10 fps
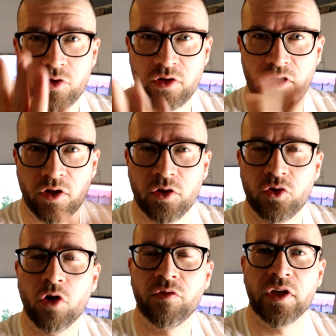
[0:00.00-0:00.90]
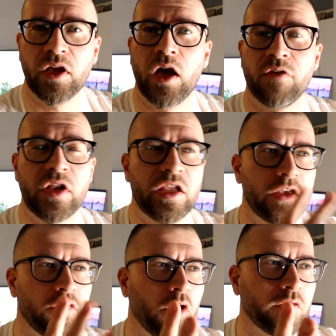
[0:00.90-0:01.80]

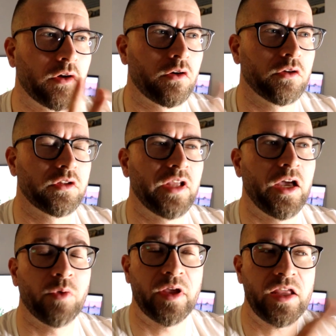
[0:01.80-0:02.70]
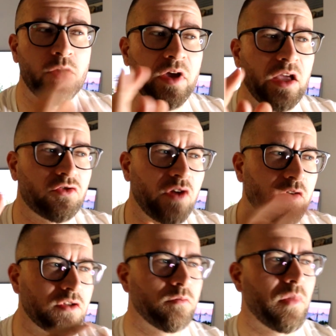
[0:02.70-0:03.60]
Veliky Novgorod now. Anyway, I
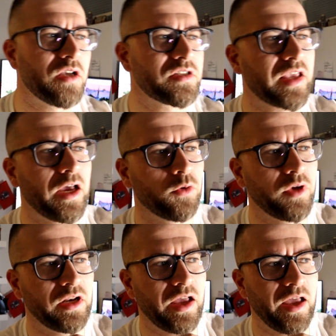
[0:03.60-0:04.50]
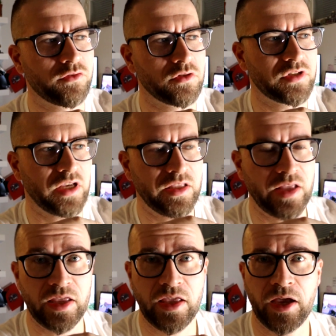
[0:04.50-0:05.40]
traveled to Moscow and I have to say
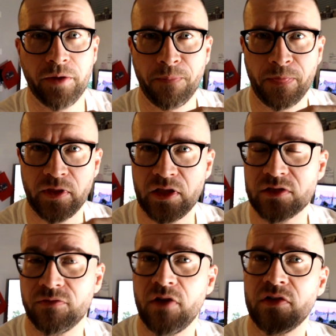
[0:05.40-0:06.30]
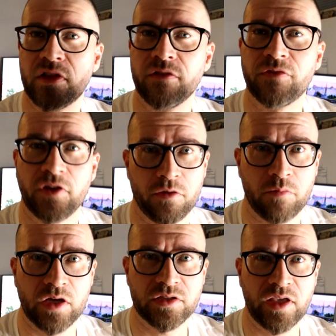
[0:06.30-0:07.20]
that, yeah, it's very different in
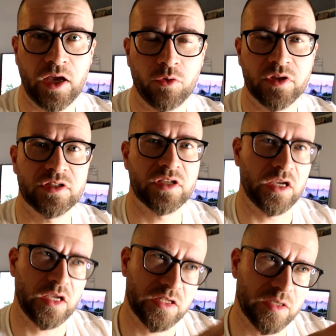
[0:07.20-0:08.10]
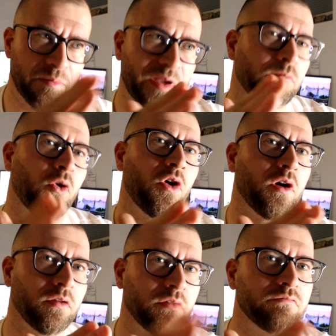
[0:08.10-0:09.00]
Moscow. It's a bit
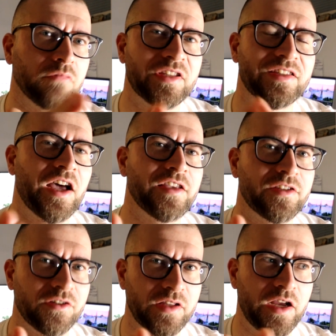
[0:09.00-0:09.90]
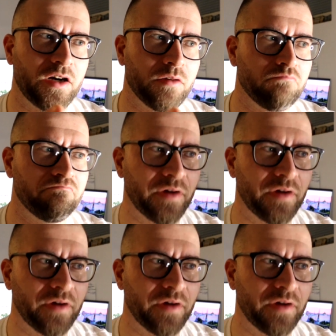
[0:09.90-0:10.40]
more... It's nicer there.